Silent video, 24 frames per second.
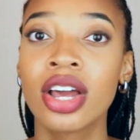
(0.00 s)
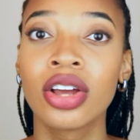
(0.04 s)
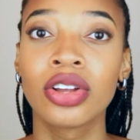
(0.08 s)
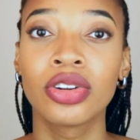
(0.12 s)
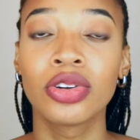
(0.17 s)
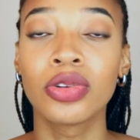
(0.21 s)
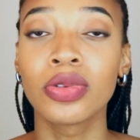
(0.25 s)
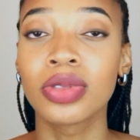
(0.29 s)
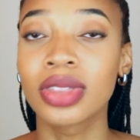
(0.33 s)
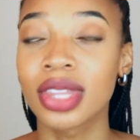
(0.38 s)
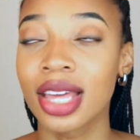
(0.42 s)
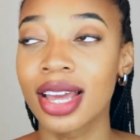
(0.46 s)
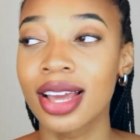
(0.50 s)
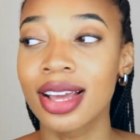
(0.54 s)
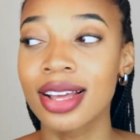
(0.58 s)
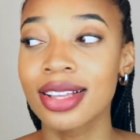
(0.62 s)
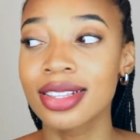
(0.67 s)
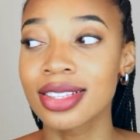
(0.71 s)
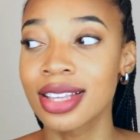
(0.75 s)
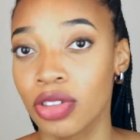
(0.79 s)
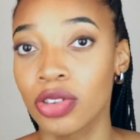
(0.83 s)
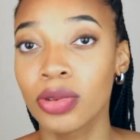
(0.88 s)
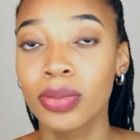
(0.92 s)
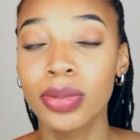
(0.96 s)
new
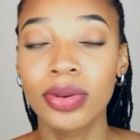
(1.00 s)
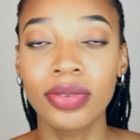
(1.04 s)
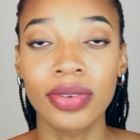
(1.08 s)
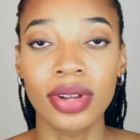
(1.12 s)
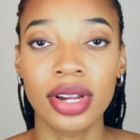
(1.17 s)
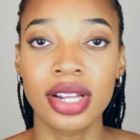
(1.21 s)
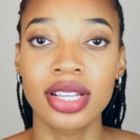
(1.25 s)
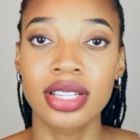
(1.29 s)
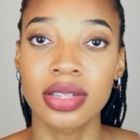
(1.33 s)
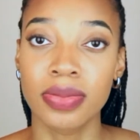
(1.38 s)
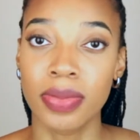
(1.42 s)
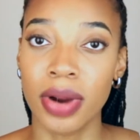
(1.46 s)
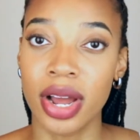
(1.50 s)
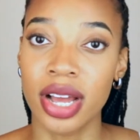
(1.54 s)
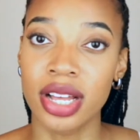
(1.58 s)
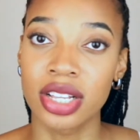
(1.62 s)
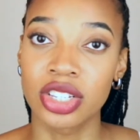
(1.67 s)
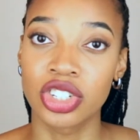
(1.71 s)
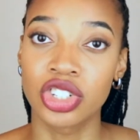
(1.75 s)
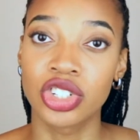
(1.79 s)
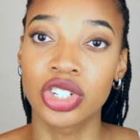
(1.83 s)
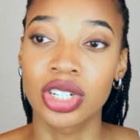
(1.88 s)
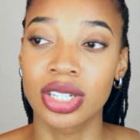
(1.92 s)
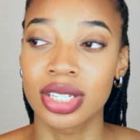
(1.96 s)
things. You'll be really
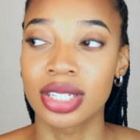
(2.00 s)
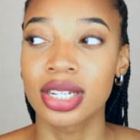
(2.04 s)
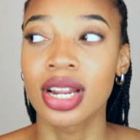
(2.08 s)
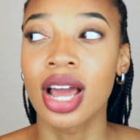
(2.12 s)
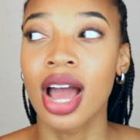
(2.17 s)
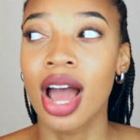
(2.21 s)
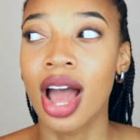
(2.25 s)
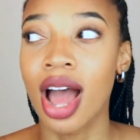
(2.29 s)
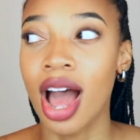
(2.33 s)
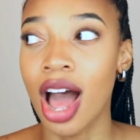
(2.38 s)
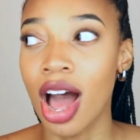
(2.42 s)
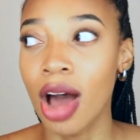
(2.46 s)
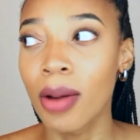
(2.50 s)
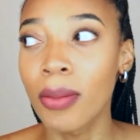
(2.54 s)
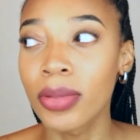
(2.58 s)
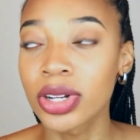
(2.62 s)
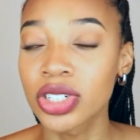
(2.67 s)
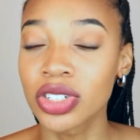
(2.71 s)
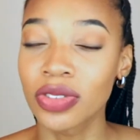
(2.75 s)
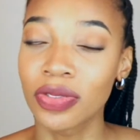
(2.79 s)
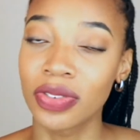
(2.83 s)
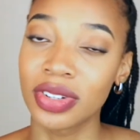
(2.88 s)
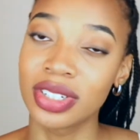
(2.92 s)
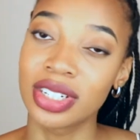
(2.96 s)
surprised just how
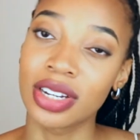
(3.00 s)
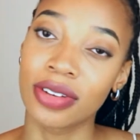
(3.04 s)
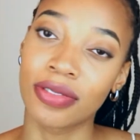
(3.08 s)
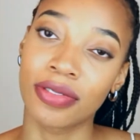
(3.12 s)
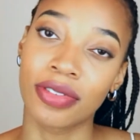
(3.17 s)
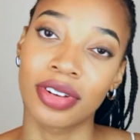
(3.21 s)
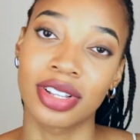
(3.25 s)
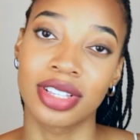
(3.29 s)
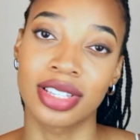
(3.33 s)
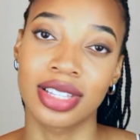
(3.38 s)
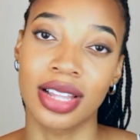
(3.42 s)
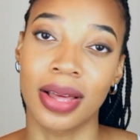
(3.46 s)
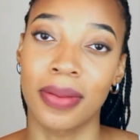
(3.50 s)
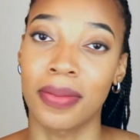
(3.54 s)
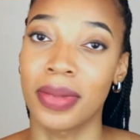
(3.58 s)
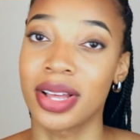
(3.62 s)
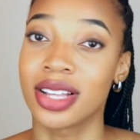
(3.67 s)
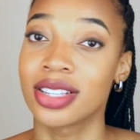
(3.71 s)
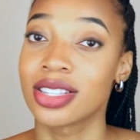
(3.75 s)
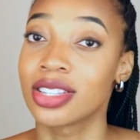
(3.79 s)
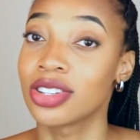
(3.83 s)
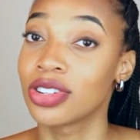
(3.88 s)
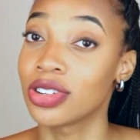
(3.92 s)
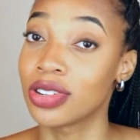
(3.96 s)
much of a difference that
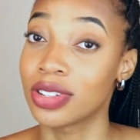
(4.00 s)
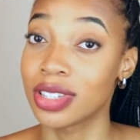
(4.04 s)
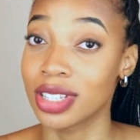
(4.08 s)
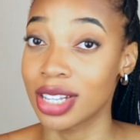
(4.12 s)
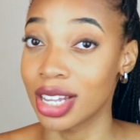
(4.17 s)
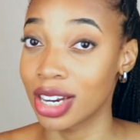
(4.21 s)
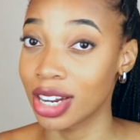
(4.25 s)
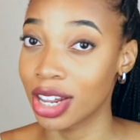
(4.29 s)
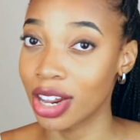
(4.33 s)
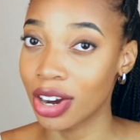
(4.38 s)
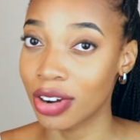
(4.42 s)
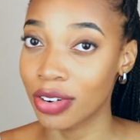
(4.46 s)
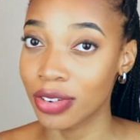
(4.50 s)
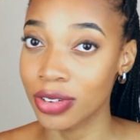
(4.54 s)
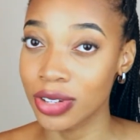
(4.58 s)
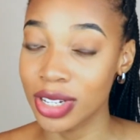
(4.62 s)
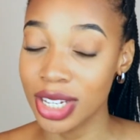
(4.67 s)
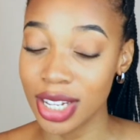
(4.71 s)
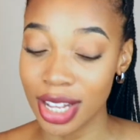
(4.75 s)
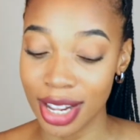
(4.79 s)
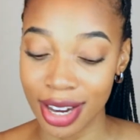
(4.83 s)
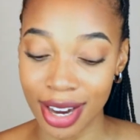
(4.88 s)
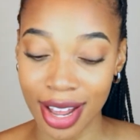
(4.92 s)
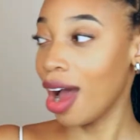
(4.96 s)
makes in your skincare
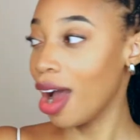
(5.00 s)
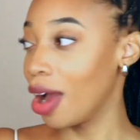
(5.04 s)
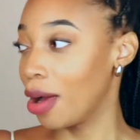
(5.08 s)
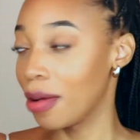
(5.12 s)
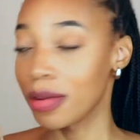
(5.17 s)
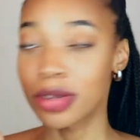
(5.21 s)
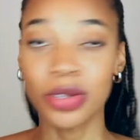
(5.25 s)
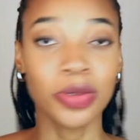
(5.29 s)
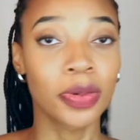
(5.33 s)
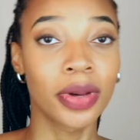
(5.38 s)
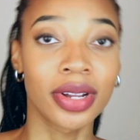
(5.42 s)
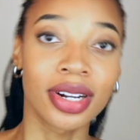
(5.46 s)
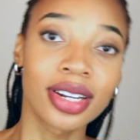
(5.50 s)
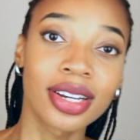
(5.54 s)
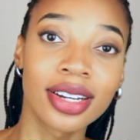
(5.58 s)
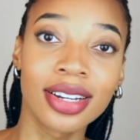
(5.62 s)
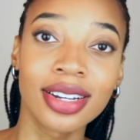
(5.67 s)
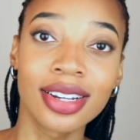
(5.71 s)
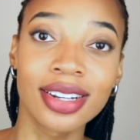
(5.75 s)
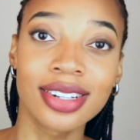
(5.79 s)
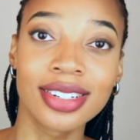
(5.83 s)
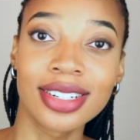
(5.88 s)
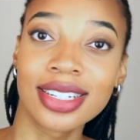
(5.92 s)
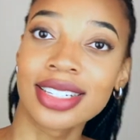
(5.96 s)
routine. I always want
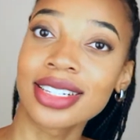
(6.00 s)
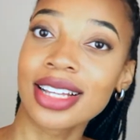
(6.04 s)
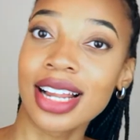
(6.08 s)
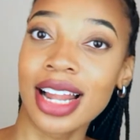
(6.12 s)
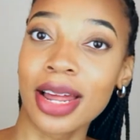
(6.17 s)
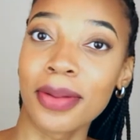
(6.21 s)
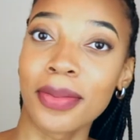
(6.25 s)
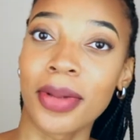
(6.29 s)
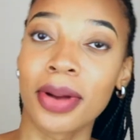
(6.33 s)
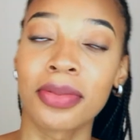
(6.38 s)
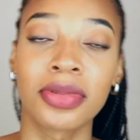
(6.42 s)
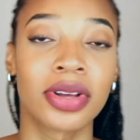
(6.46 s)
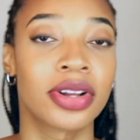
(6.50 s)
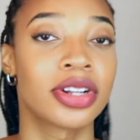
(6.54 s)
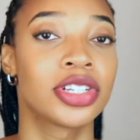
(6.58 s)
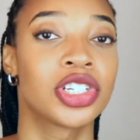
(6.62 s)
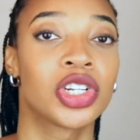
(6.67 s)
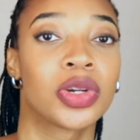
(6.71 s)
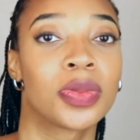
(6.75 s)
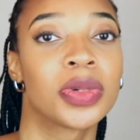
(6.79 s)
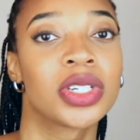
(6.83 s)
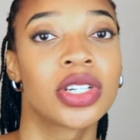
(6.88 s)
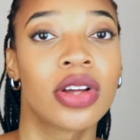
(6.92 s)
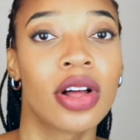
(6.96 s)
to disclaimer, I'm not a
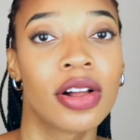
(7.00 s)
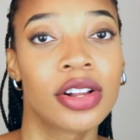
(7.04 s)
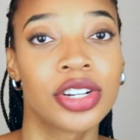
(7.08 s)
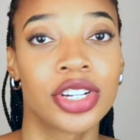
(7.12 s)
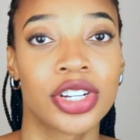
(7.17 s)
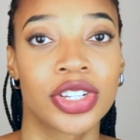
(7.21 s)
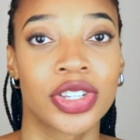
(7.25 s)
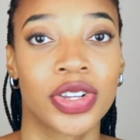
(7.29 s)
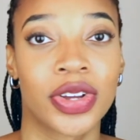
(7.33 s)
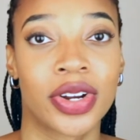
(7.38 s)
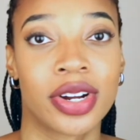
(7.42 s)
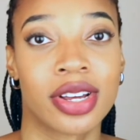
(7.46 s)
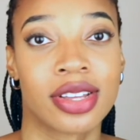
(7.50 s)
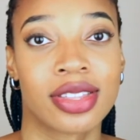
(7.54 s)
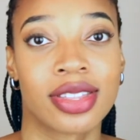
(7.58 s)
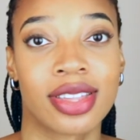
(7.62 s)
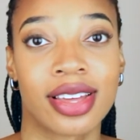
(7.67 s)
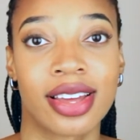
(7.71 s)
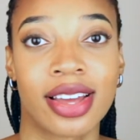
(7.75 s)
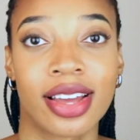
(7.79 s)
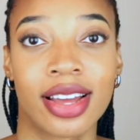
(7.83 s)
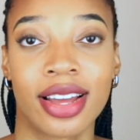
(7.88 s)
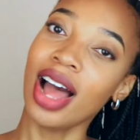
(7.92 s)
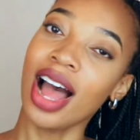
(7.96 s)
dermatologist or
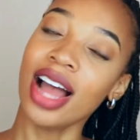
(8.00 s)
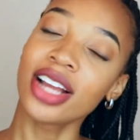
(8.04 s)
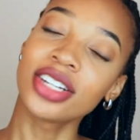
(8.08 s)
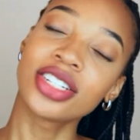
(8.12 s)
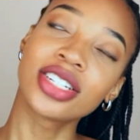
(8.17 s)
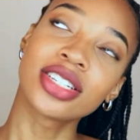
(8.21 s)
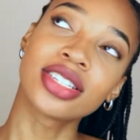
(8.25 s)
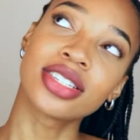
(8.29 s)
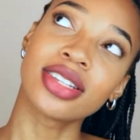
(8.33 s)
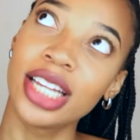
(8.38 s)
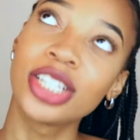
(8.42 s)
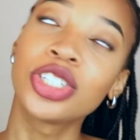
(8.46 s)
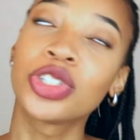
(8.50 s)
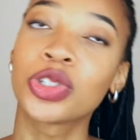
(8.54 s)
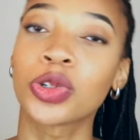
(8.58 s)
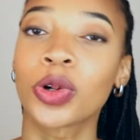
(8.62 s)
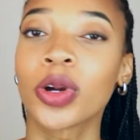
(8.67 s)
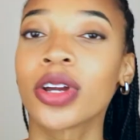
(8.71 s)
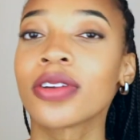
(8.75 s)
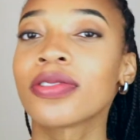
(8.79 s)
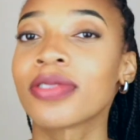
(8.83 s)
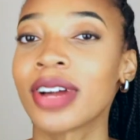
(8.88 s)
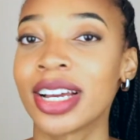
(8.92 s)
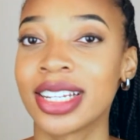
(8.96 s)
anything. I just
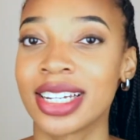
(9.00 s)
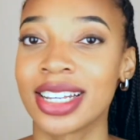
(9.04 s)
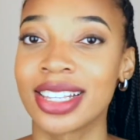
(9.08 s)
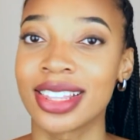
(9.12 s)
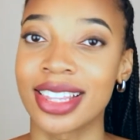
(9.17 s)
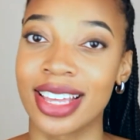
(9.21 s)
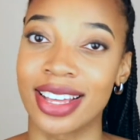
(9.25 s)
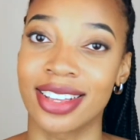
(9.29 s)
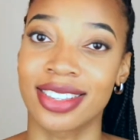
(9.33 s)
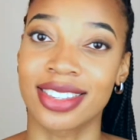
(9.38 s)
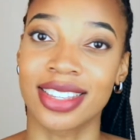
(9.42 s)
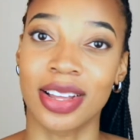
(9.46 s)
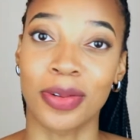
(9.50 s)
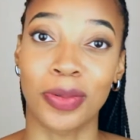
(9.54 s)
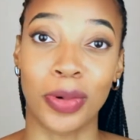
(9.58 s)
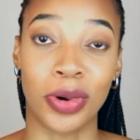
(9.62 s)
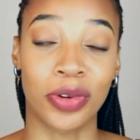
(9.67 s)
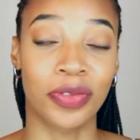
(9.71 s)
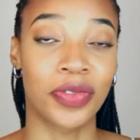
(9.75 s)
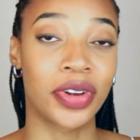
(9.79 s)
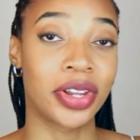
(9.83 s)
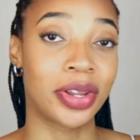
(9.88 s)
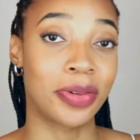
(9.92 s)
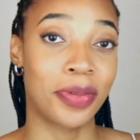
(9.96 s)
enjoy finding things that
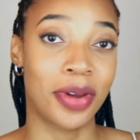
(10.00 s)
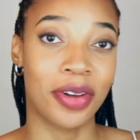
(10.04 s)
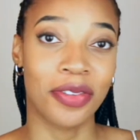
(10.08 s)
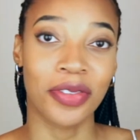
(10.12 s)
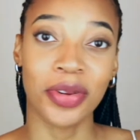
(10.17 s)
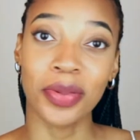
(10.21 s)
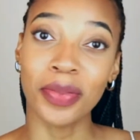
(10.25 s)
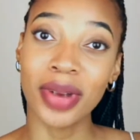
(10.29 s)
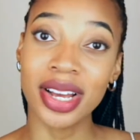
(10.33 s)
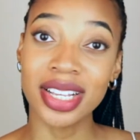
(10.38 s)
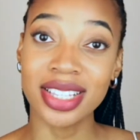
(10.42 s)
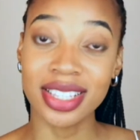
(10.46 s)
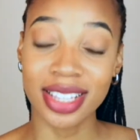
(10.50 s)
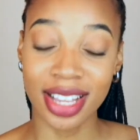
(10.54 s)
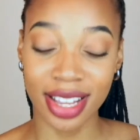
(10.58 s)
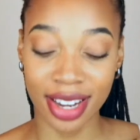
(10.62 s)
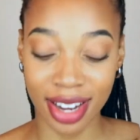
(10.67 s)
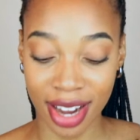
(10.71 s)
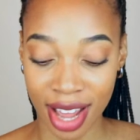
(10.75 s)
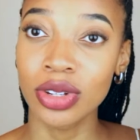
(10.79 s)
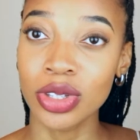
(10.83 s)
work really well for my skin.